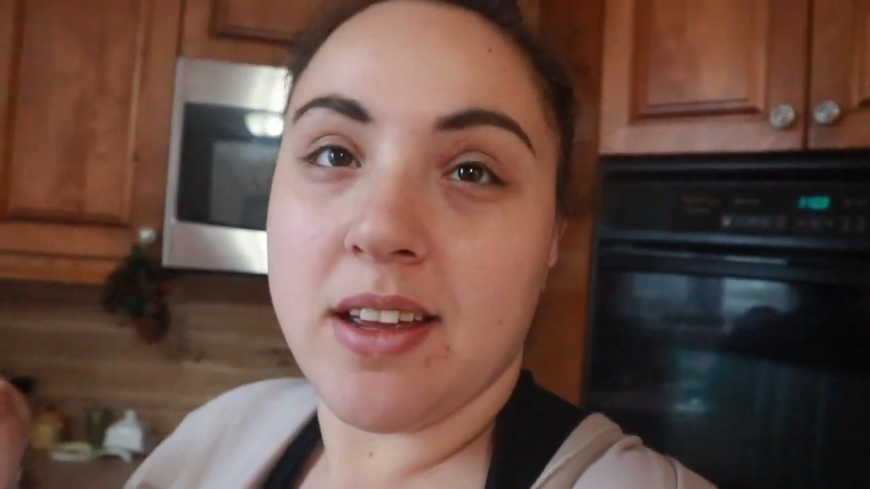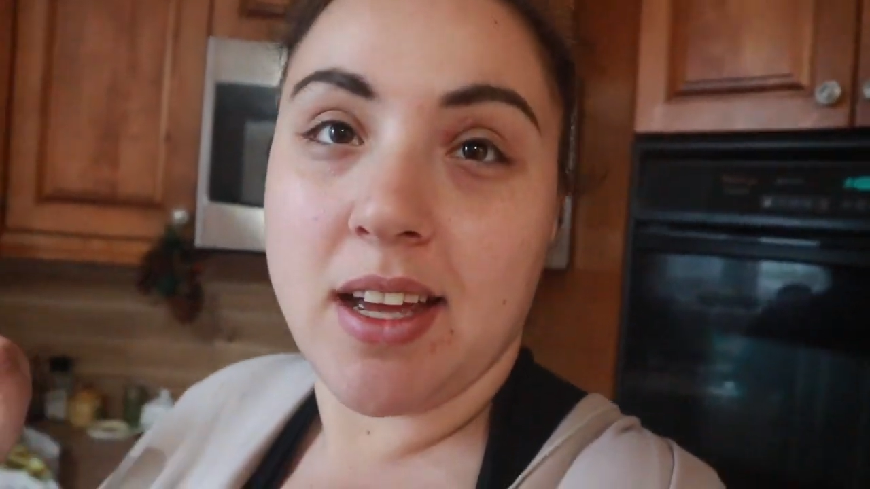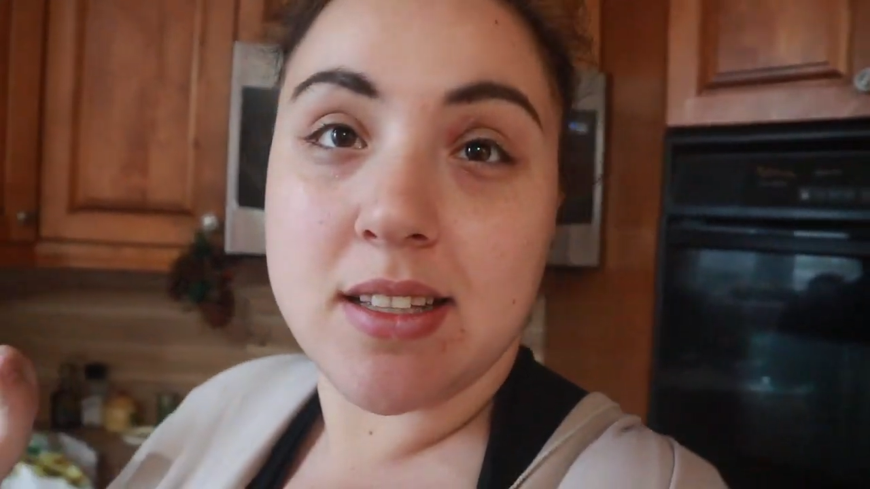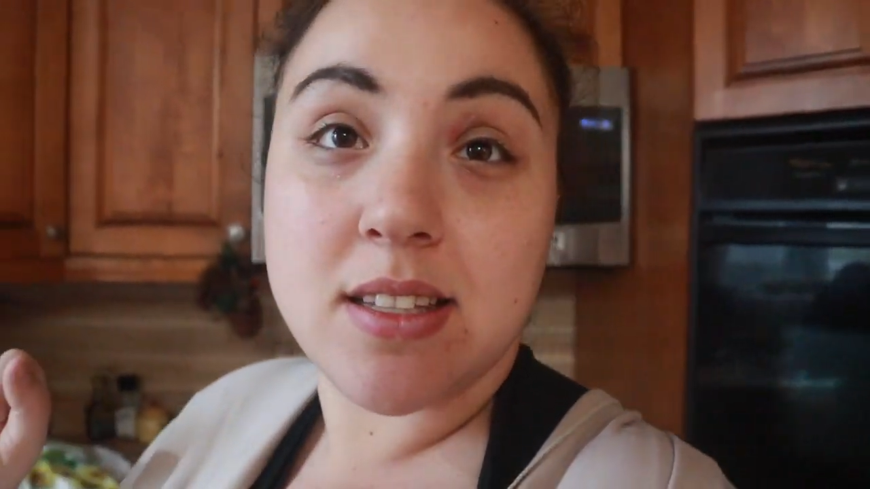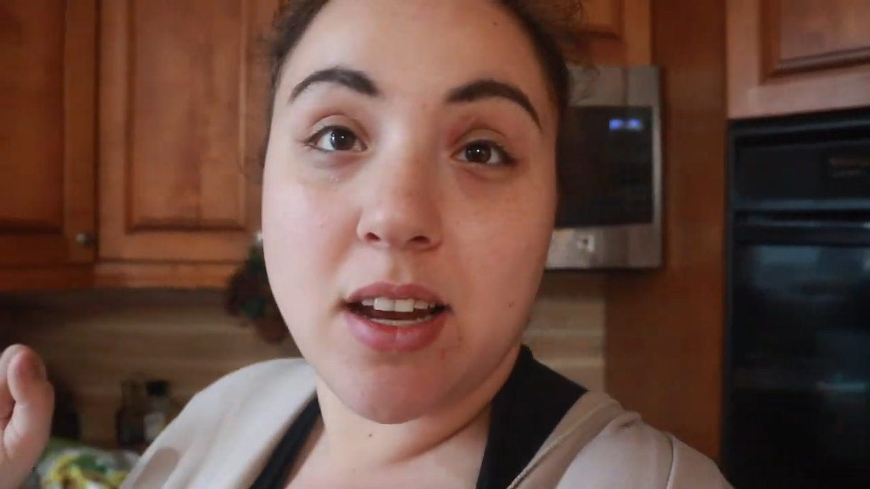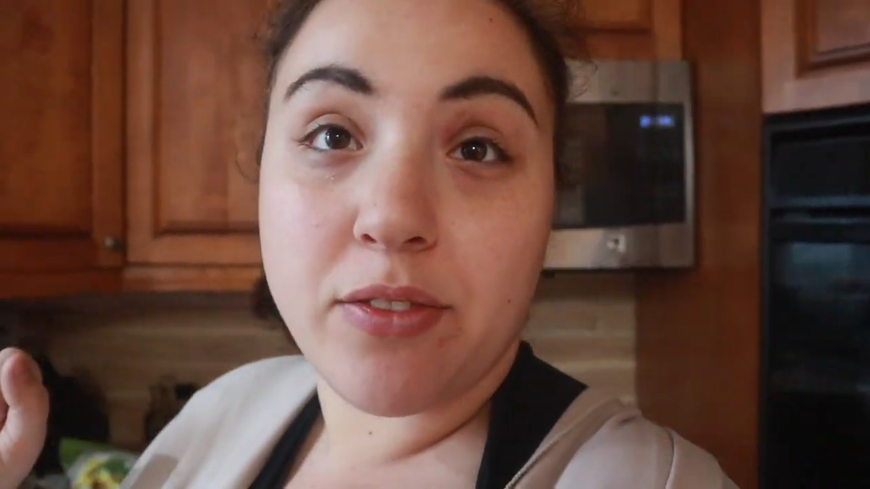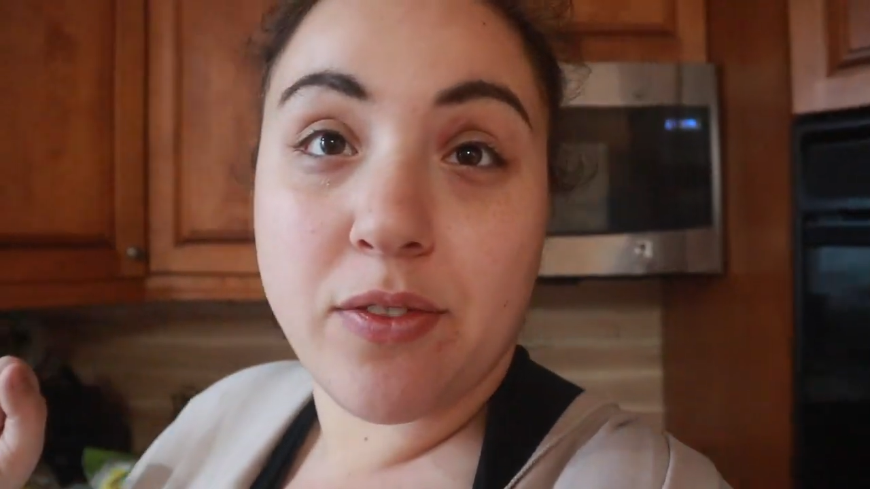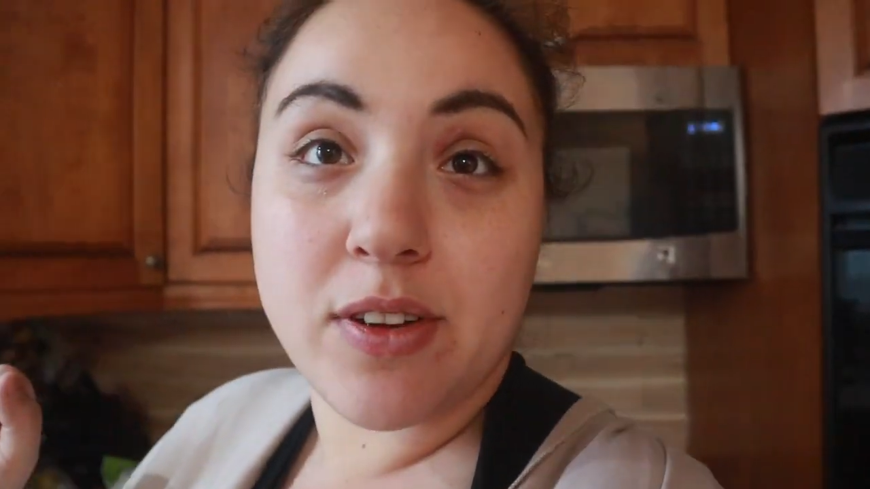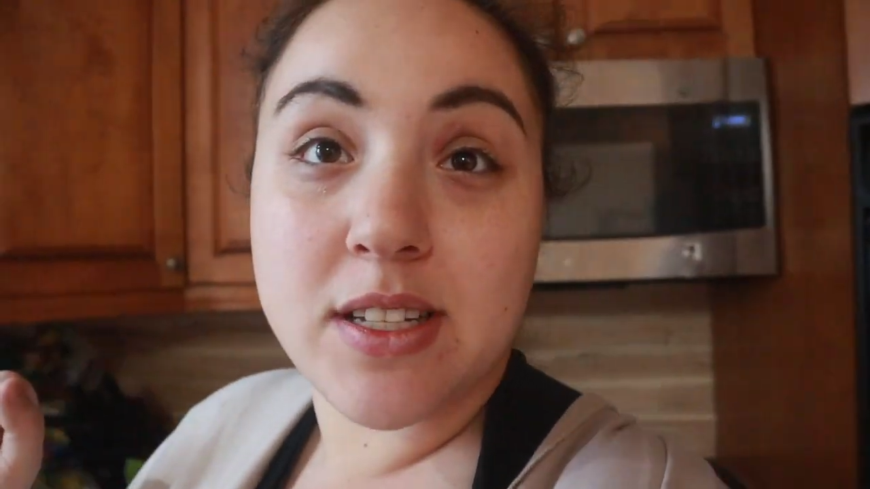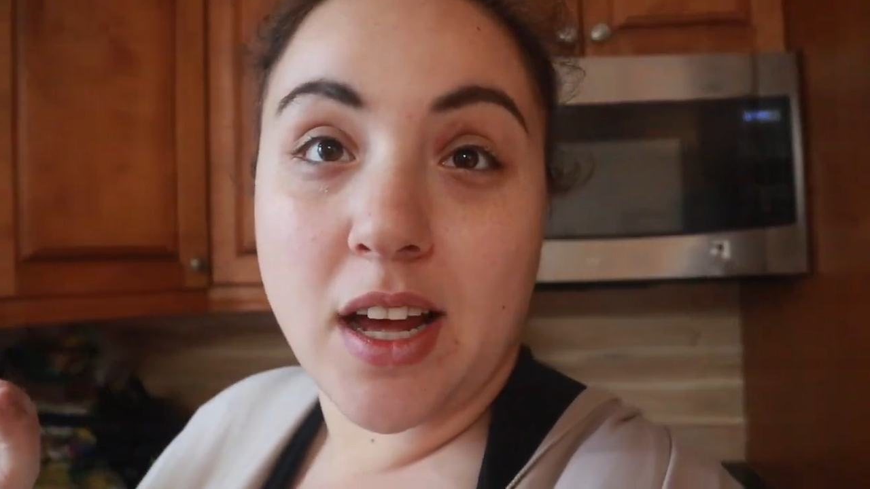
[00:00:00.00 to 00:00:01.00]
get stuff
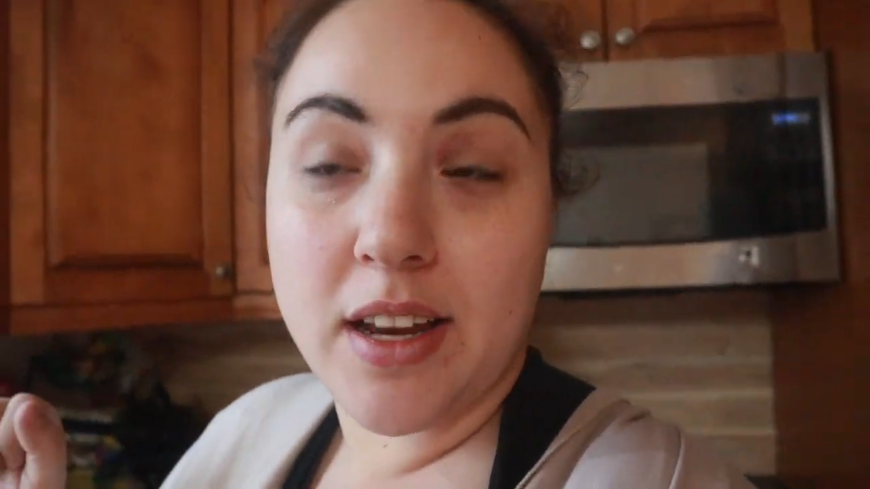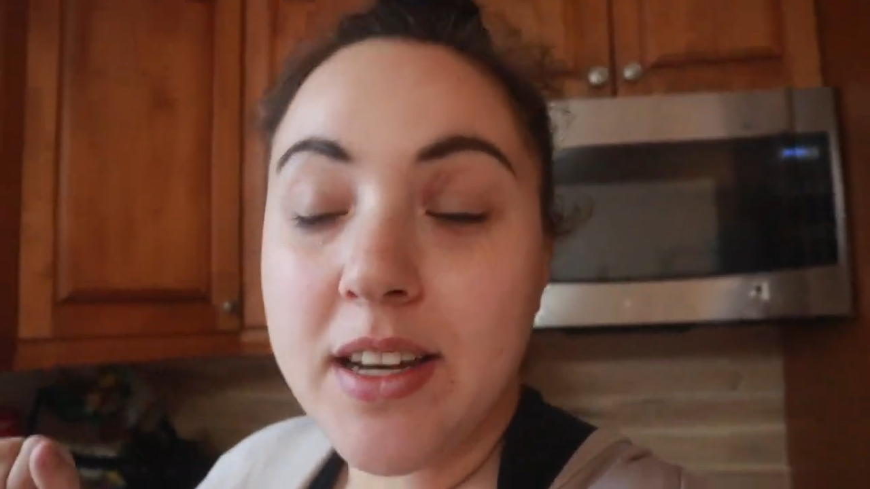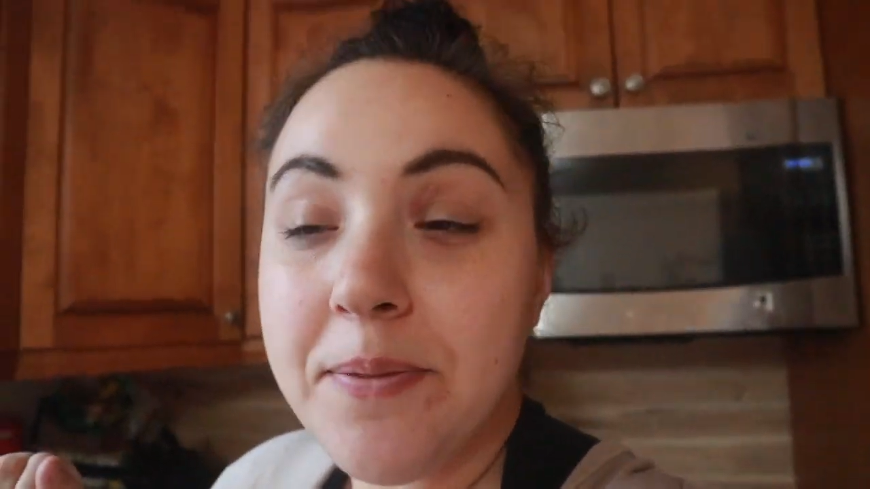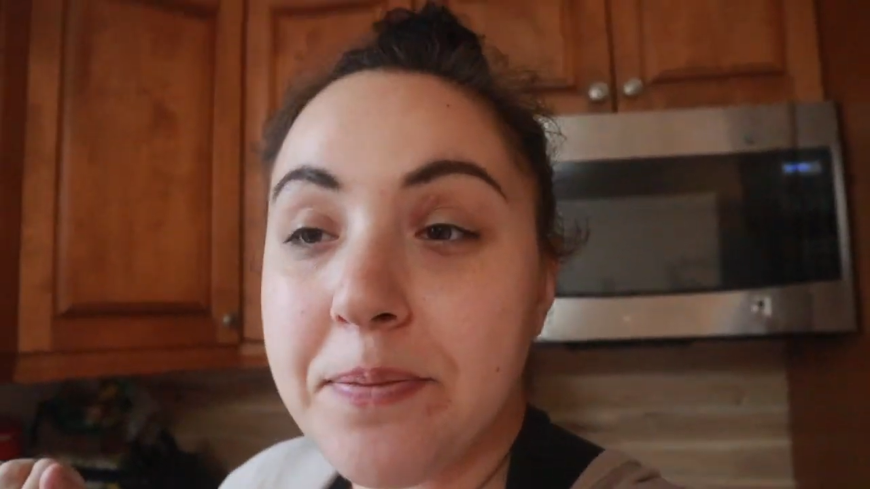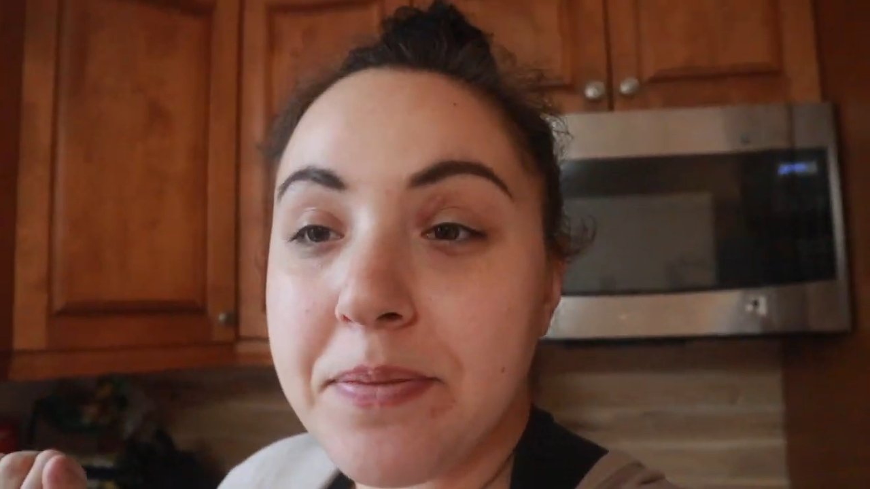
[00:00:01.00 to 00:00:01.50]
done.